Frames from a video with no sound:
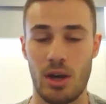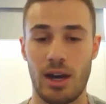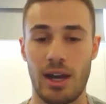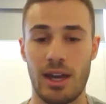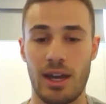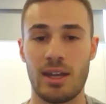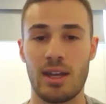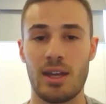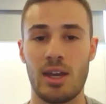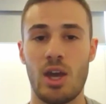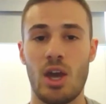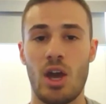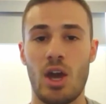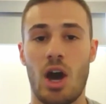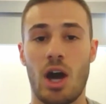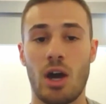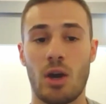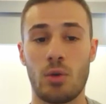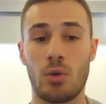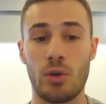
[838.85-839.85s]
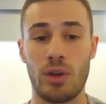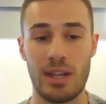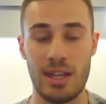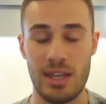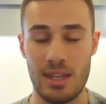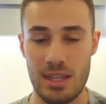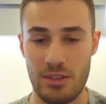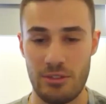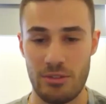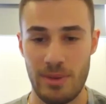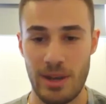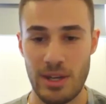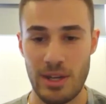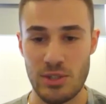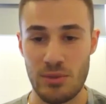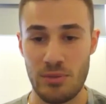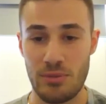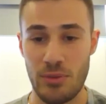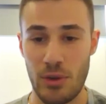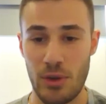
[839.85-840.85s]
I, I couldn't hear the
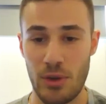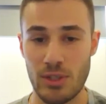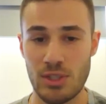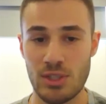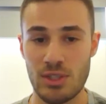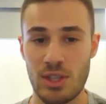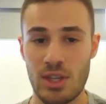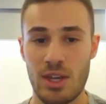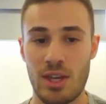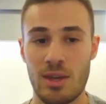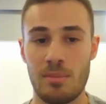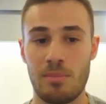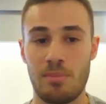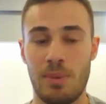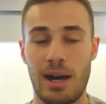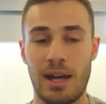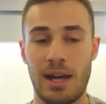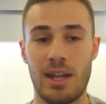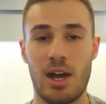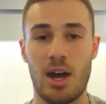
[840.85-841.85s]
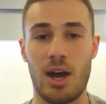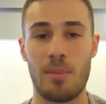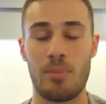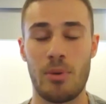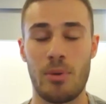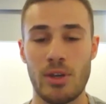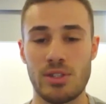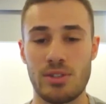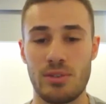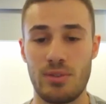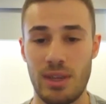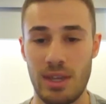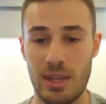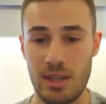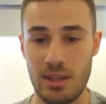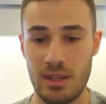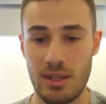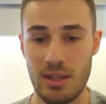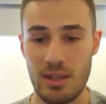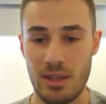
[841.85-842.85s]
information at first, but I
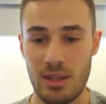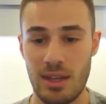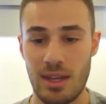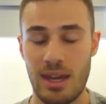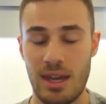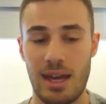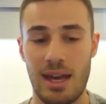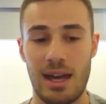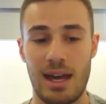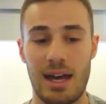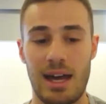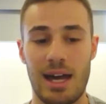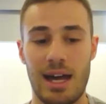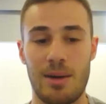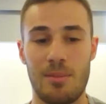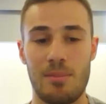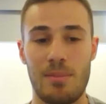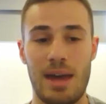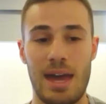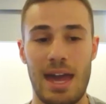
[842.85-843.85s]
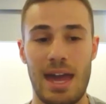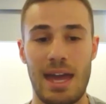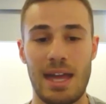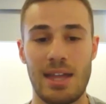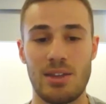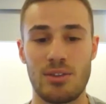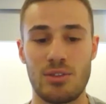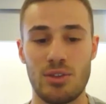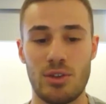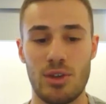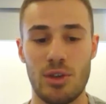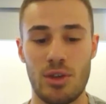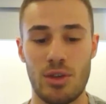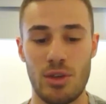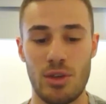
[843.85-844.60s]
persevered. Um, and,